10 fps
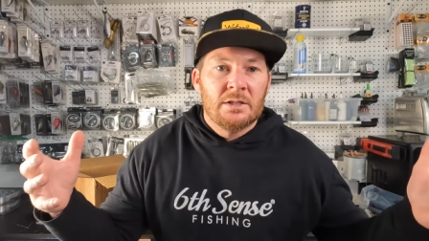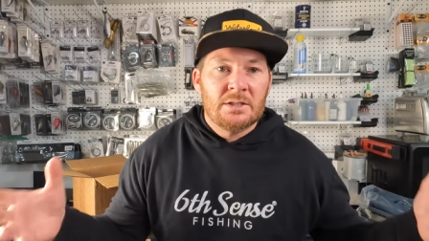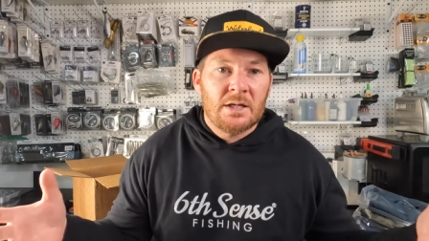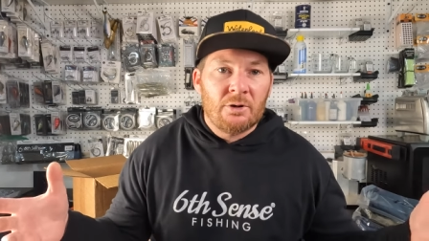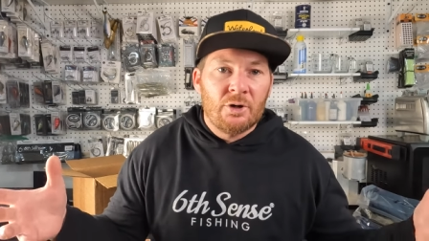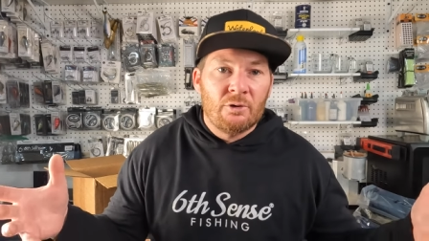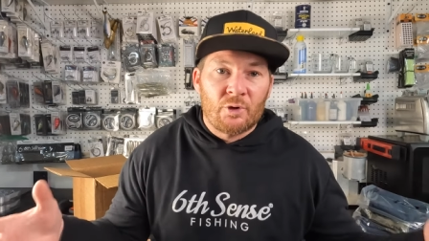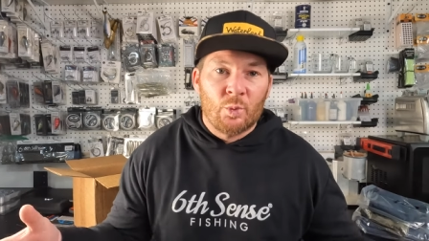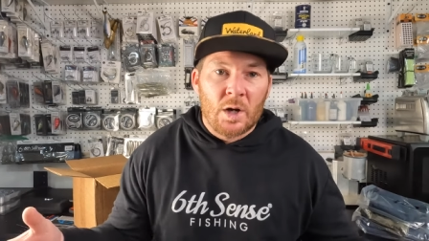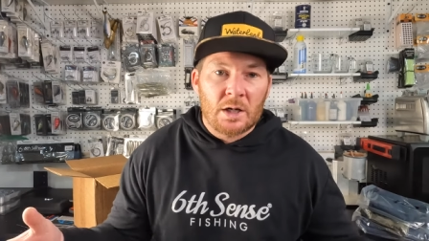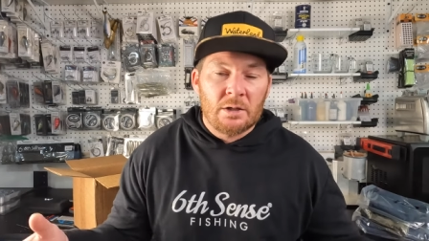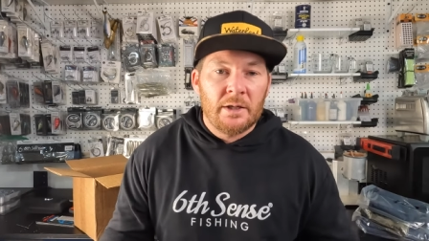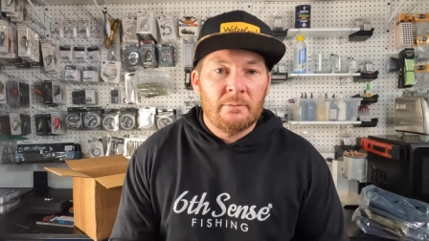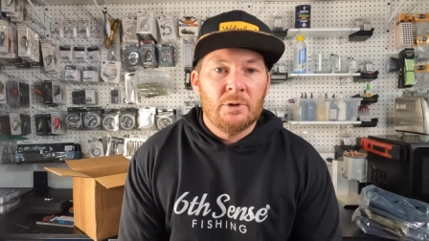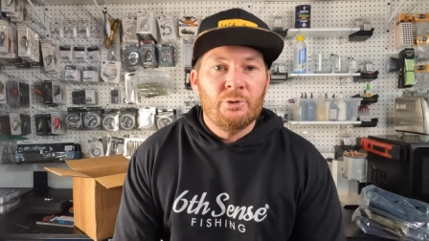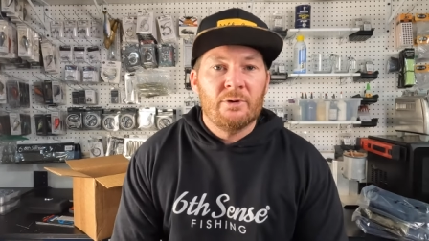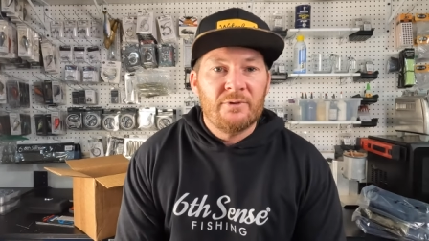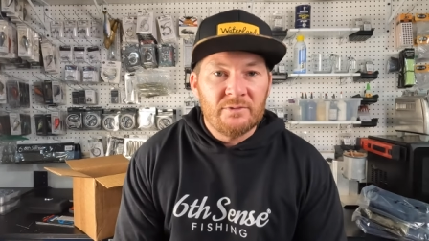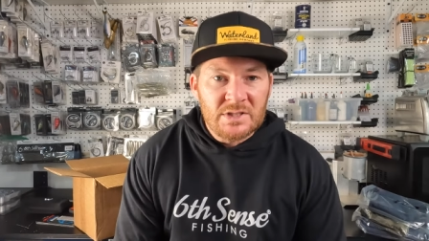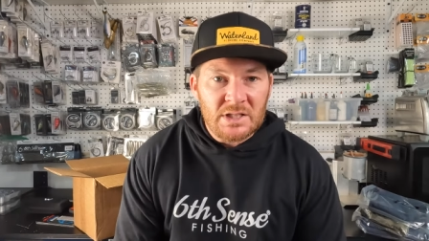discount code for Waterland,
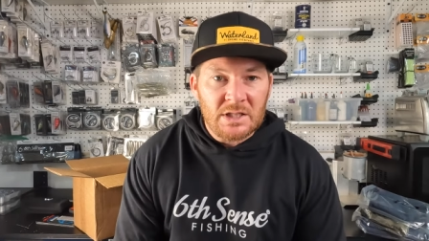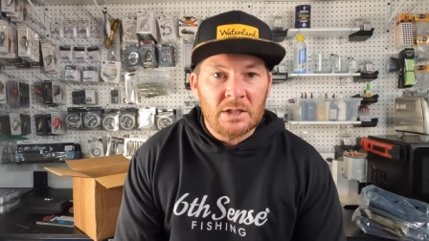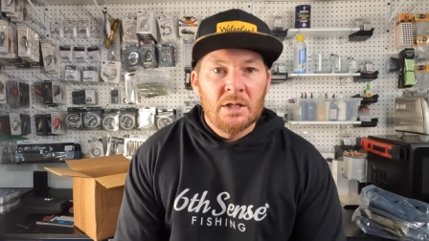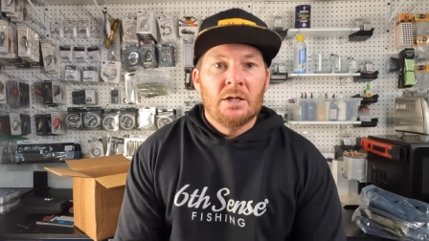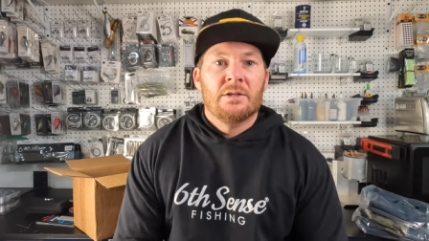Luna15.